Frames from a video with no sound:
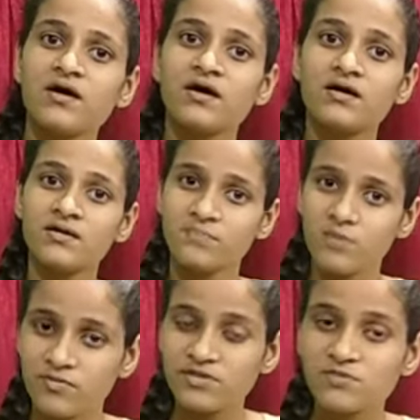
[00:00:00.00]

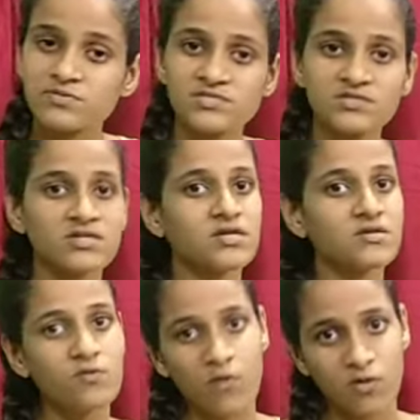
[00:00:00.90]
employment opportunity
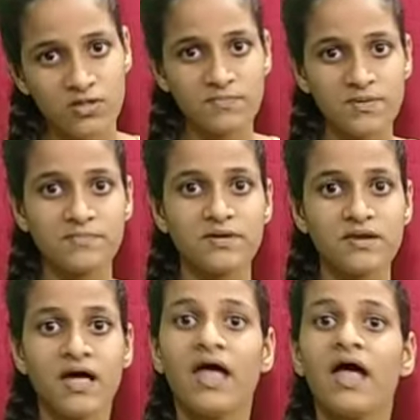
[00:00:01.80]
to all the people,
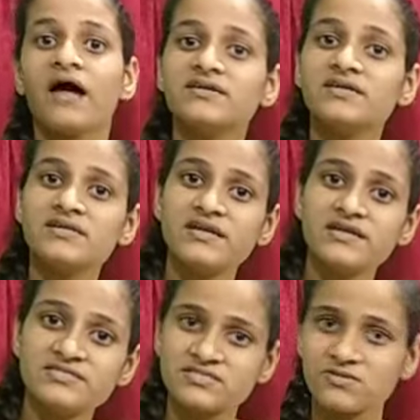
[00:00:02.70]
and it
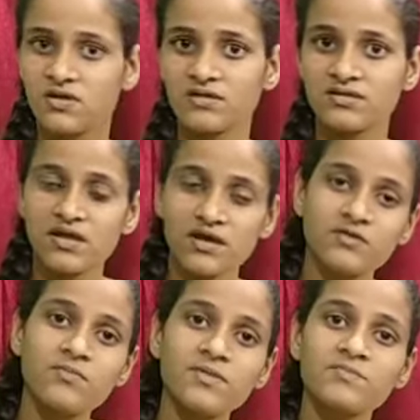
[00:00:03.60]
leads to the other
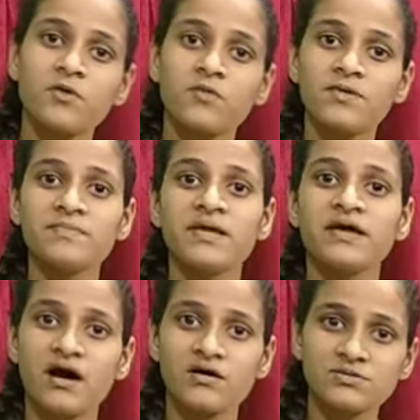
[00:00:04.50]
economic problem like
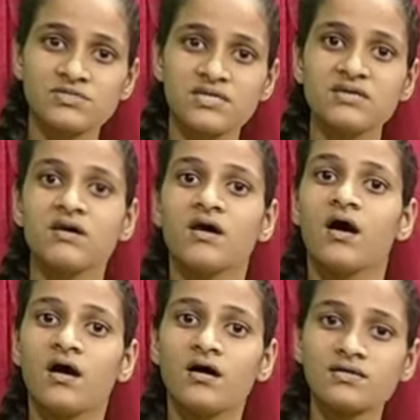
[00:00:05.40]
housing,
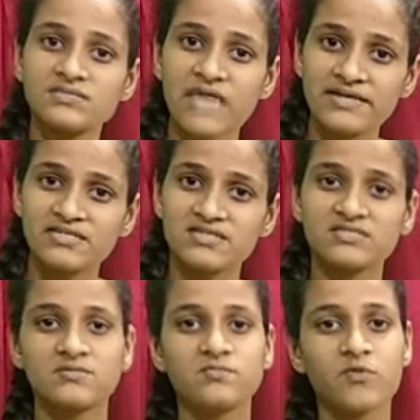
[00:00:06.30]

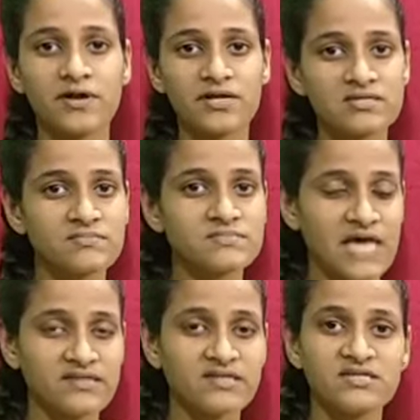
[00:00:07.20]
sanitation, providing them
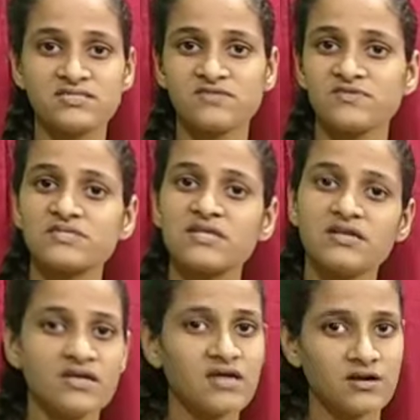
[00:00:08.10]
sanitation
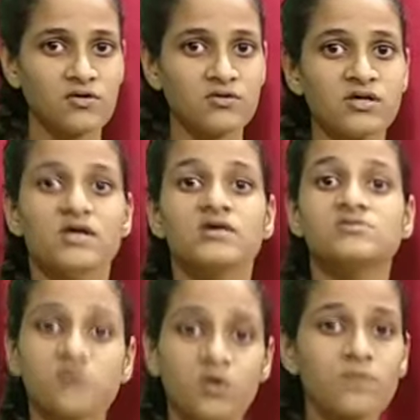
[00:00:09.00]
facility and all.
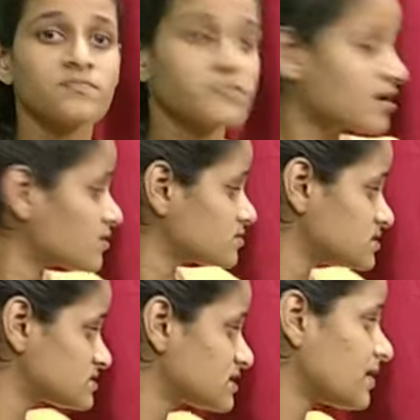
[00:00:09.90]
So this
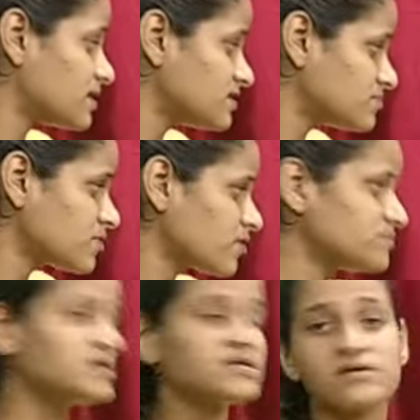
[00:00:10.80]

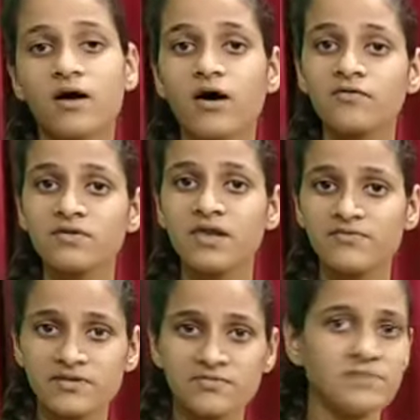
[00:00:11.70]
unemployment level
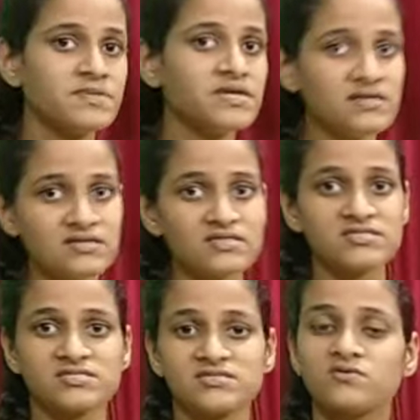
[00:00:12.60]
will be increased
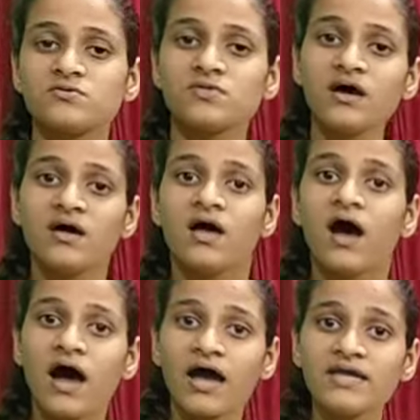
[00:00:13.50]
due to the
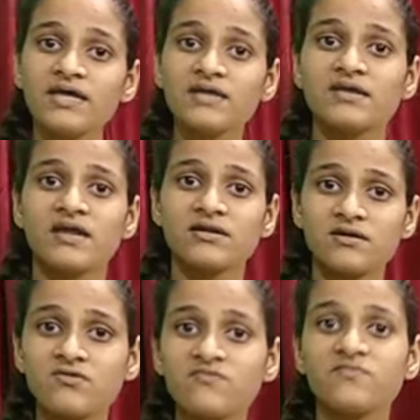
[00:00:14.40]
high rate
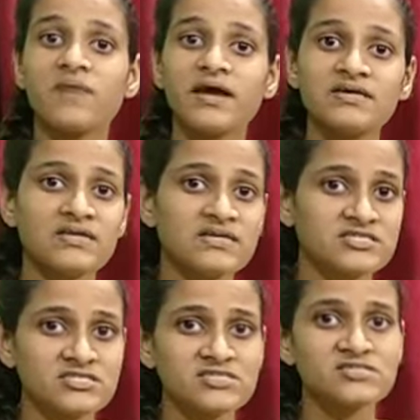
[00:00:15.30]
of
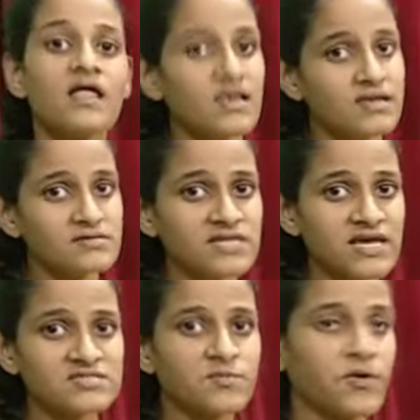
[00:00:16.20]
migration. The
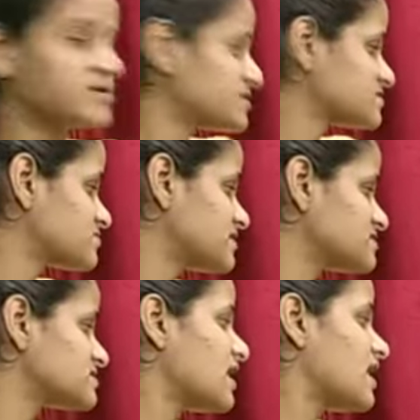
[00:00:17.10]
next point is, friends,
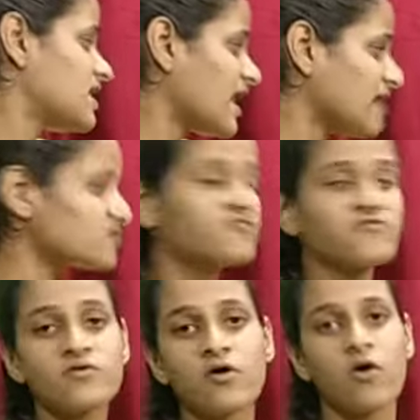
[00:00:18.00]
lack of
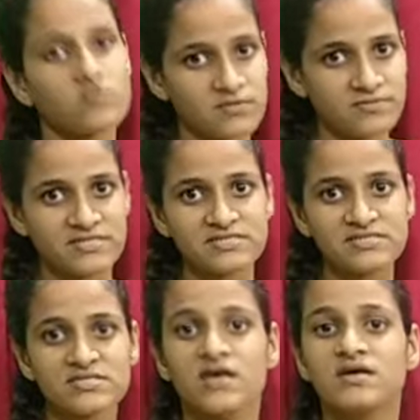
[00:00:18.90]
good entrepreneurs.
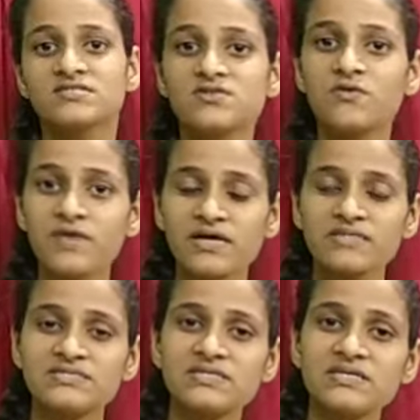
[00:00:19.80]
So we can
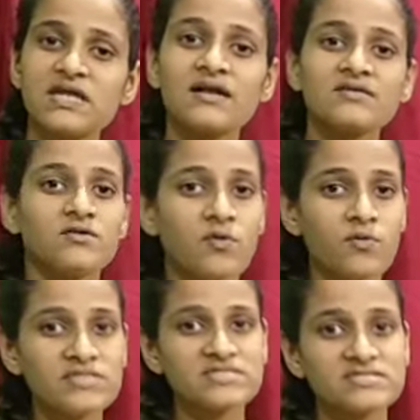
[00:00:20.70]
see that no one
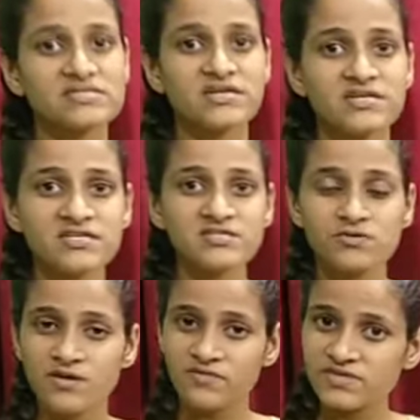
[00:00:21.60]
is ready to
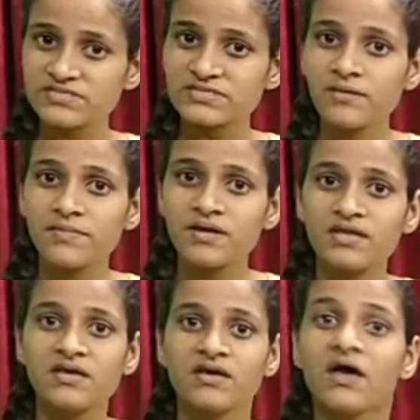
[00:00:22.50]
invest their money
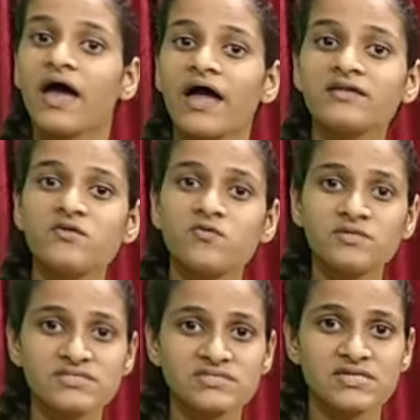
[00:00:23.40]
and no one
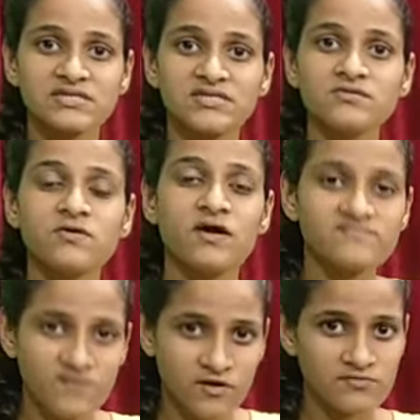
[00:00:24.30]
is ready to come
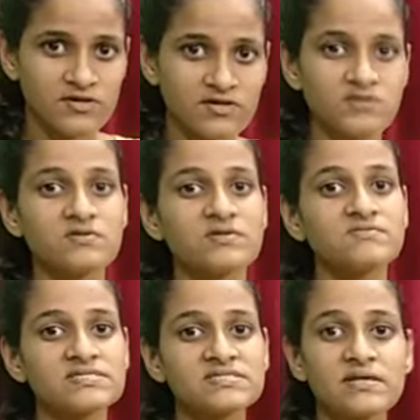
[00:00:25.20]
forward to invest
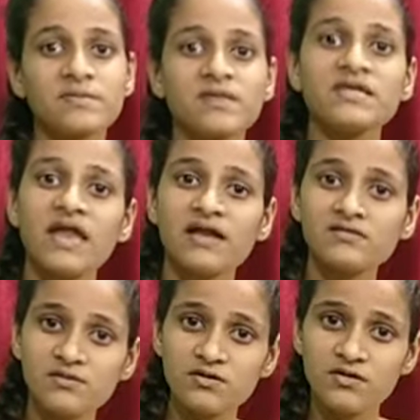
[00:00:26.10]
their money and
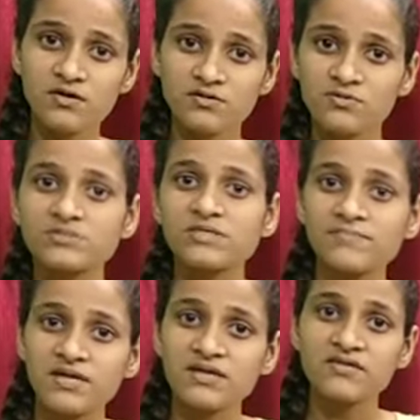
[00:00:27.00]
do
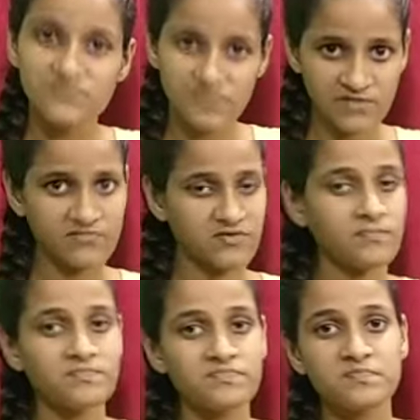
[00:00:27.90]
something different from
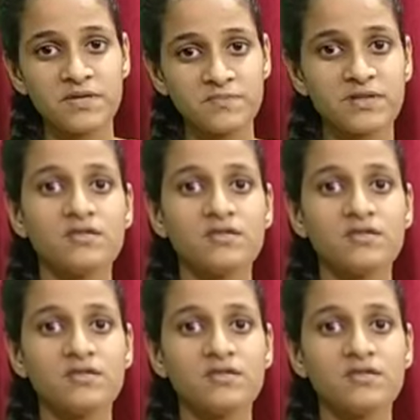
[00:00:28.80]
people.